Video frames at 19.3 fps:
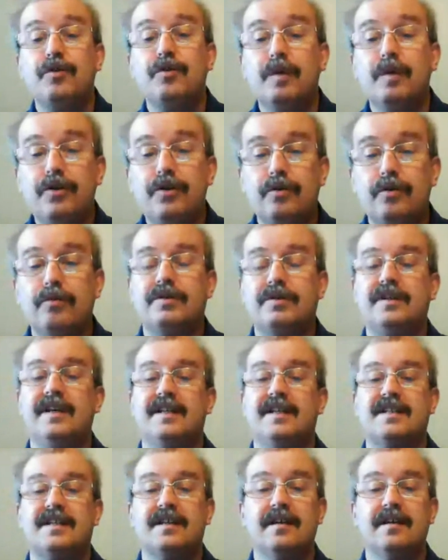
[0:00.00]
you will
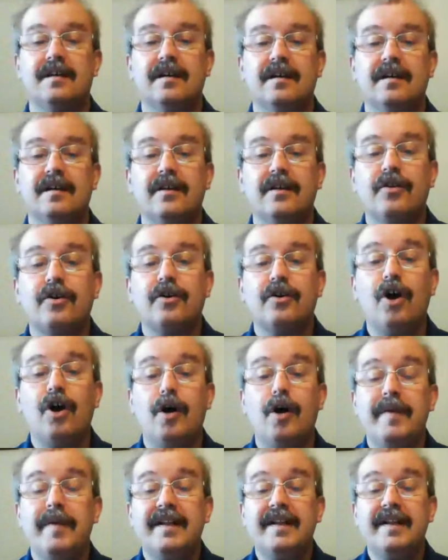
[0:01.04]
notice the
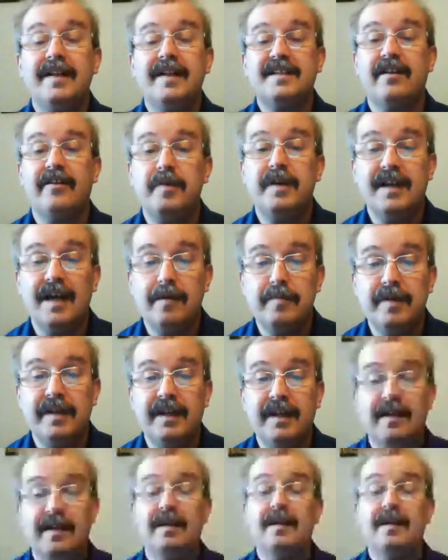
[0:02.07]
comments that have been
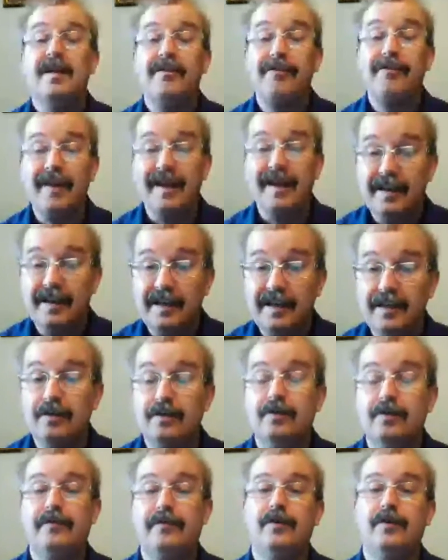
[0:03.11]
coming in
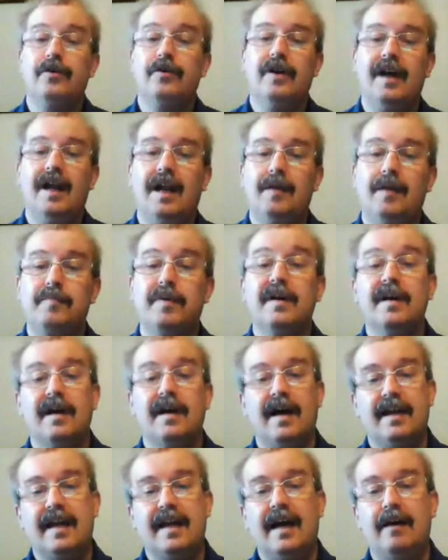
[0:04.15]
thanking her for her
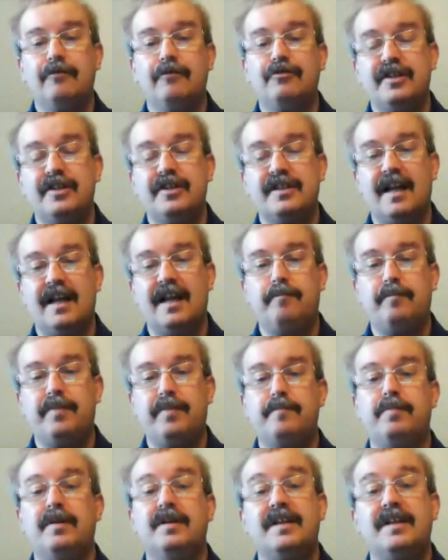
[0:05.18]
help and how she's
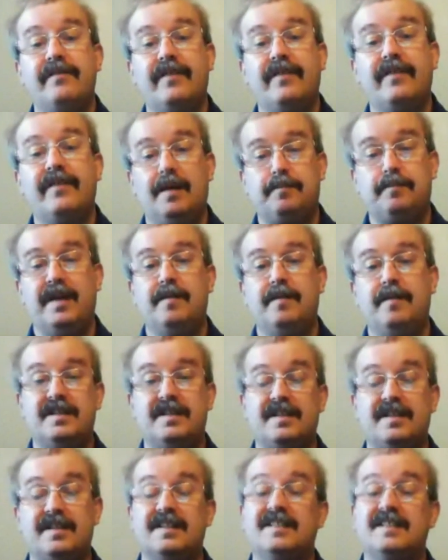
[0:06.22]
helped people develop
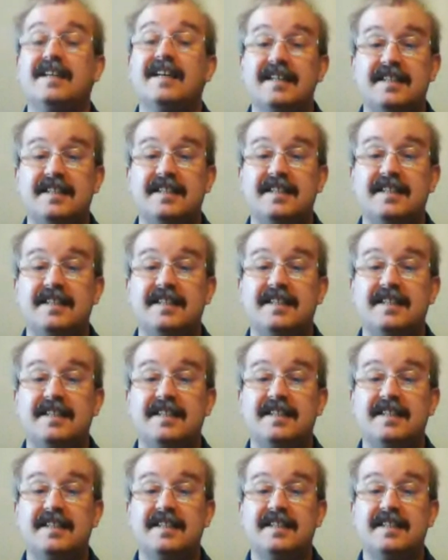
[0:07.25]
their business
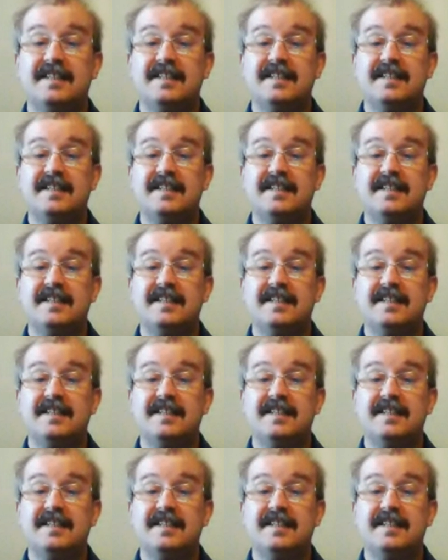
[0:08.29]
successfully.